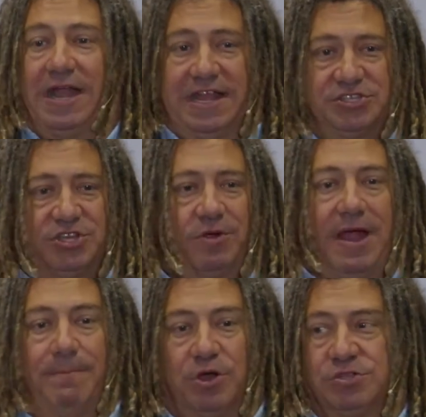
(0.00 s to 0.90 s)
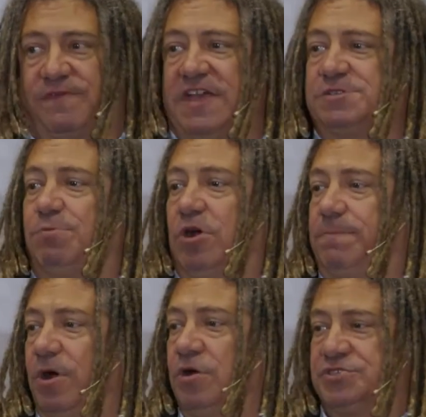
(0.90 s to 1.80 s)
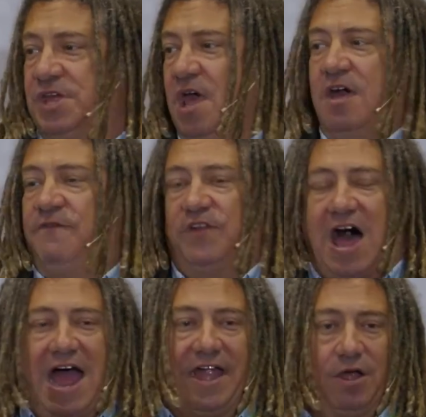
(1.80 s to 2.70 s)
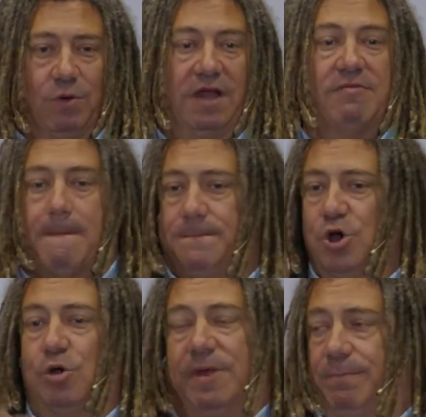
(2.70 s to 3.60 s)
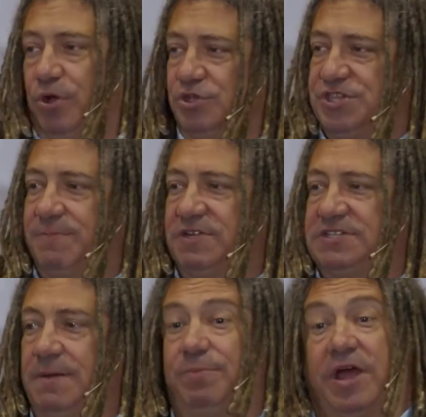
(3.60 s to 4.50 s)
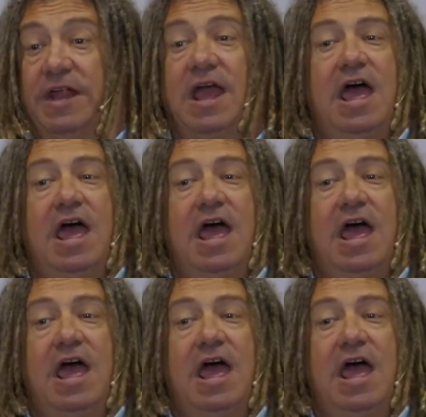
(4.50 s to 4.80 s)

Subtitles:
Instagram post, Facebook post, flyer, whatever, boom, it pulls up the template.